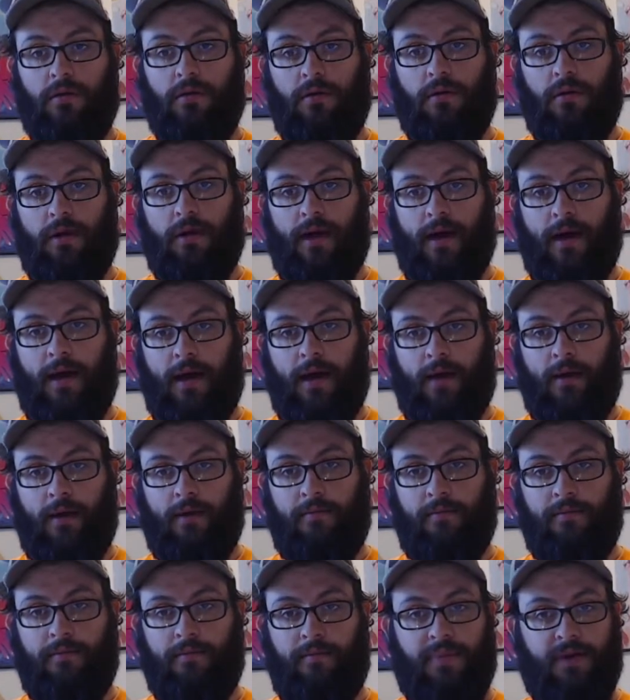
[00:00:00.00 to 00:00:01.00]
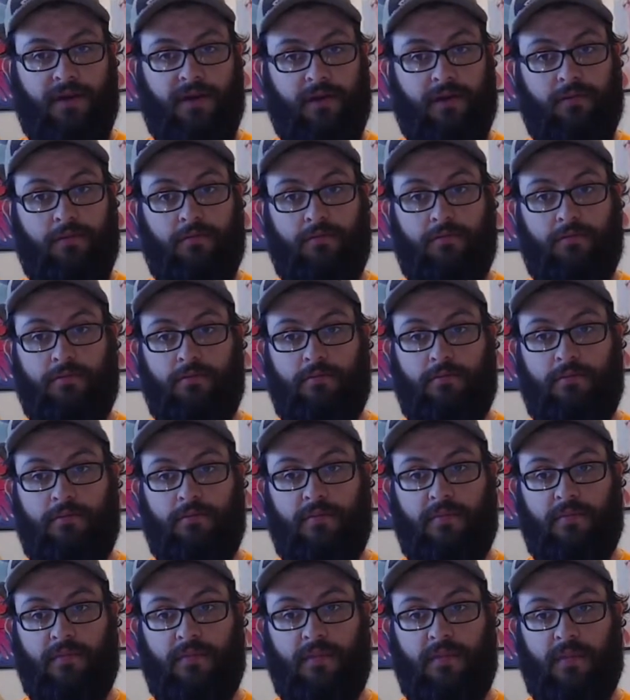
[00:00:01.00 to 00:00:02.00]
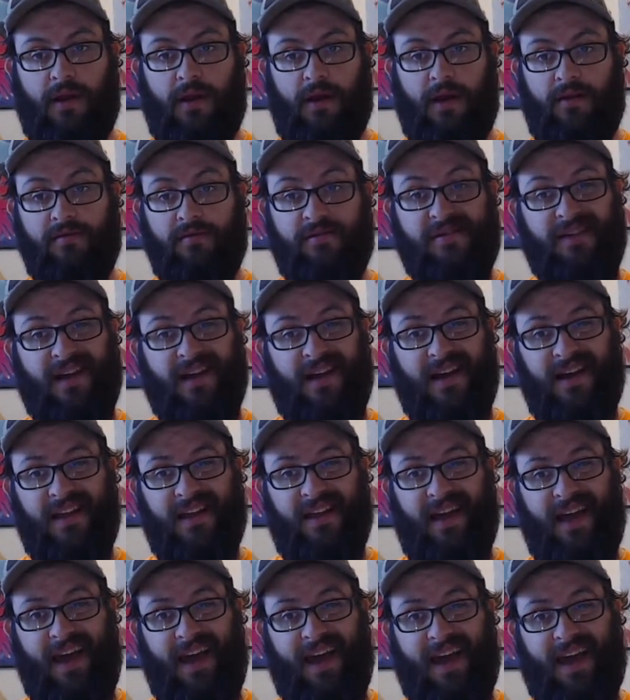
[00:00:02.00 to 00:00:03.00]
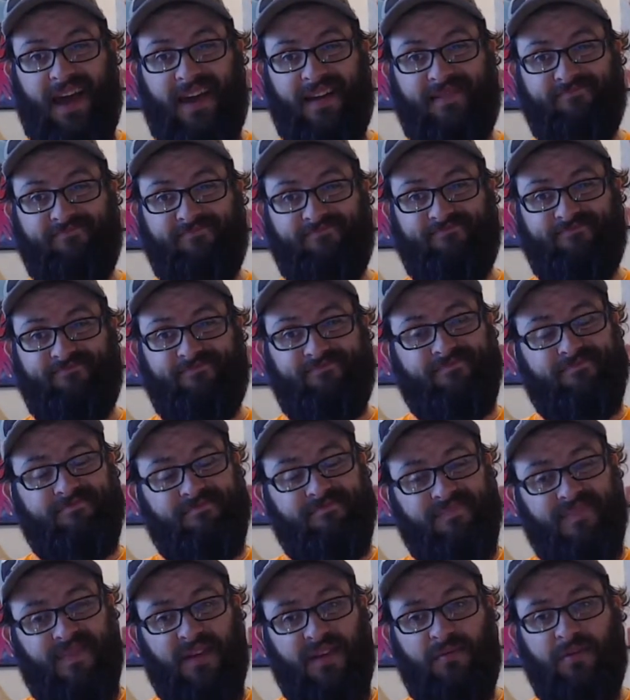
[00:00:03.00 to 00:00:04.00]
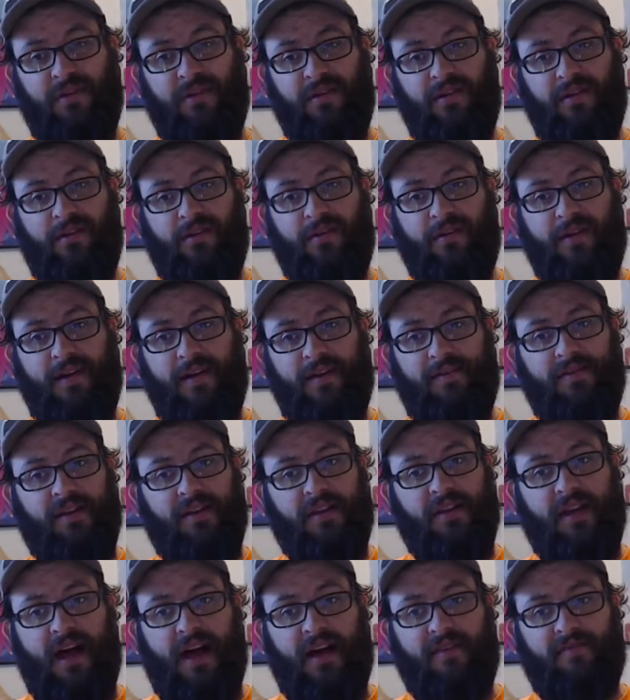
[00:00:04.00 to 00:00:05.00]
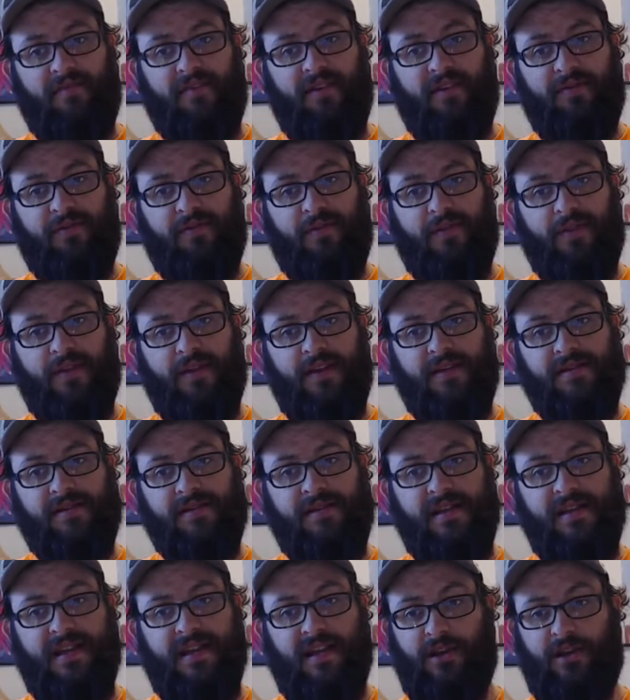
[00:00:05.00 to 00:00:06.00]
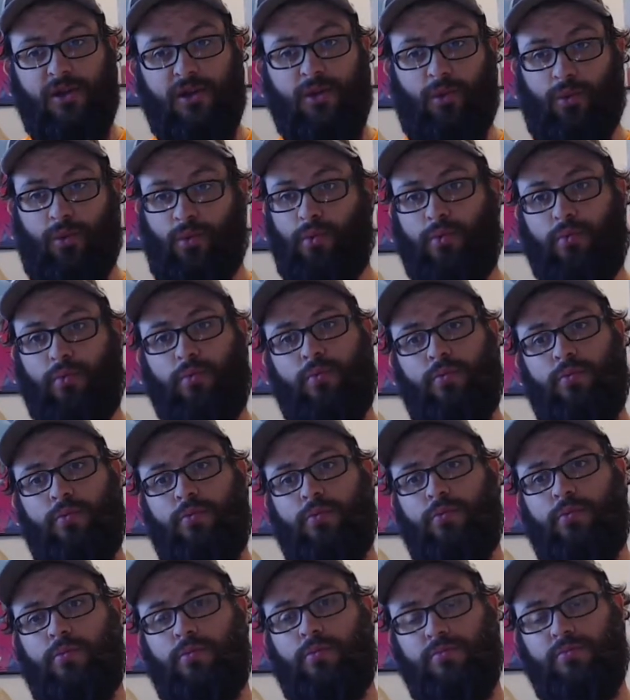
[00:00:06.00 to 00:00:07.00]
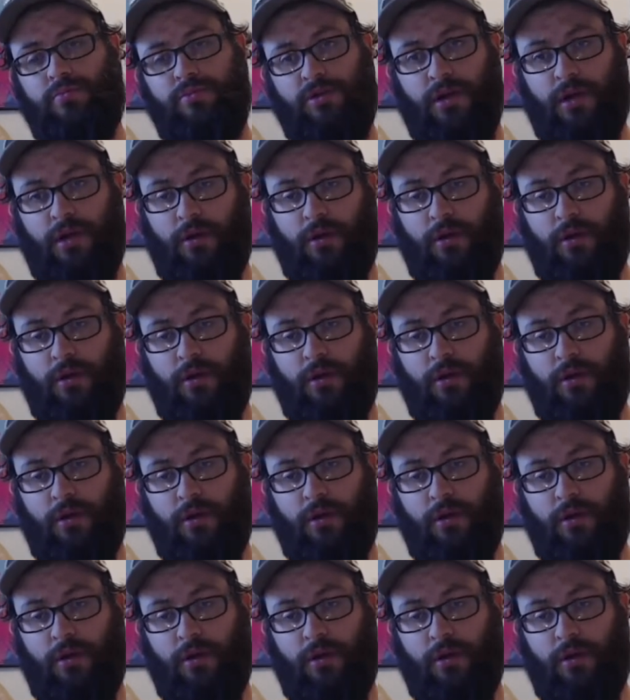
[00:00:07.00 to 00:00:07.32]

uh, but outside of that, they really don't have a lot of different things that they do. So,